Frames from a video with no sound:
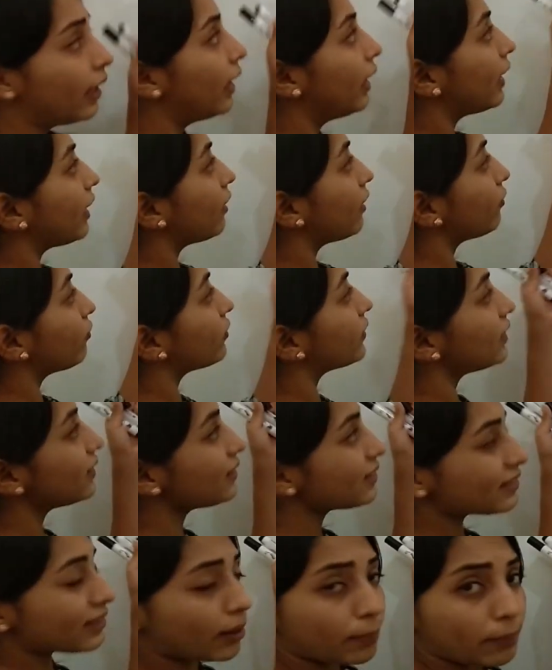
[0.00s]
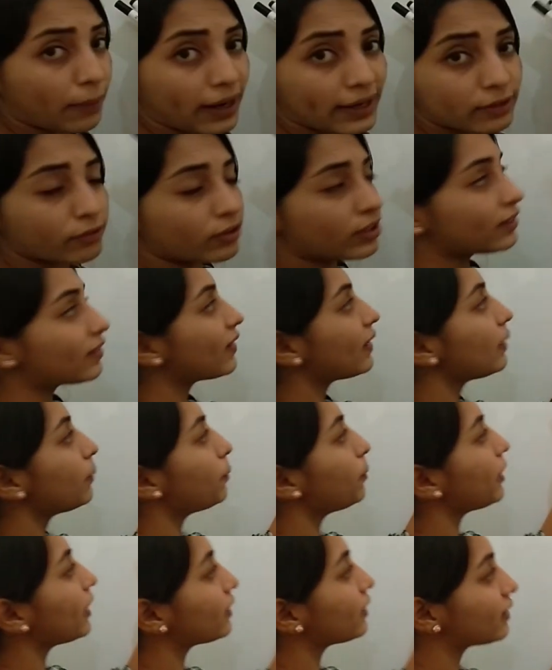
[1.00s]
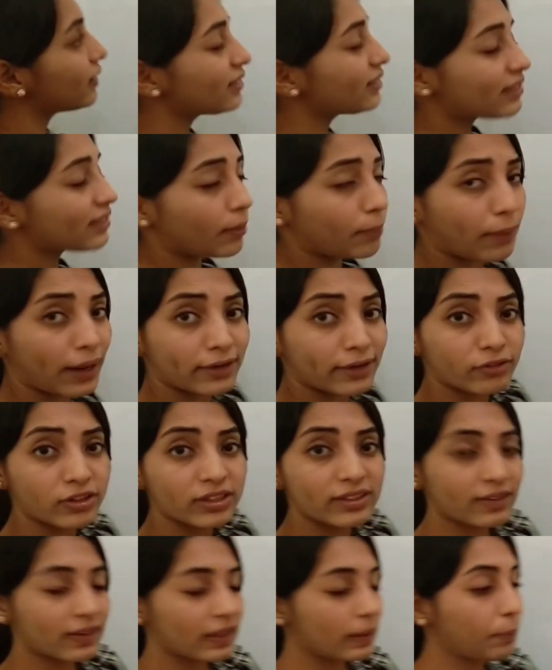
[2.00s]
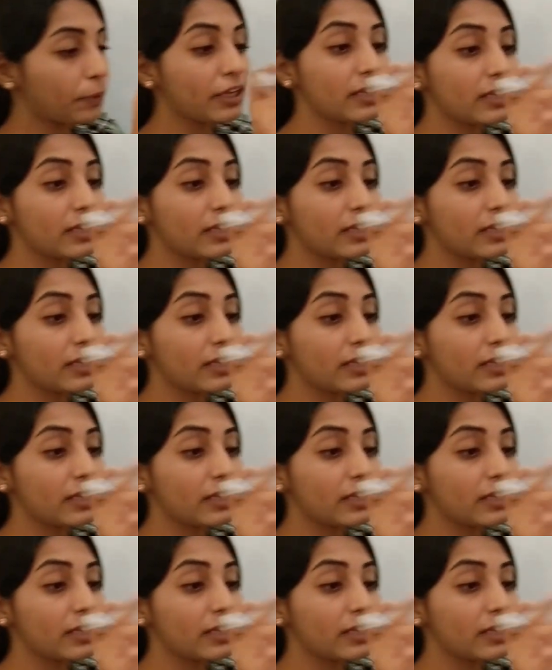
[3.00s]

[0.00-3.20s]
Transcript: If this combined with 3p and this combined with 3p,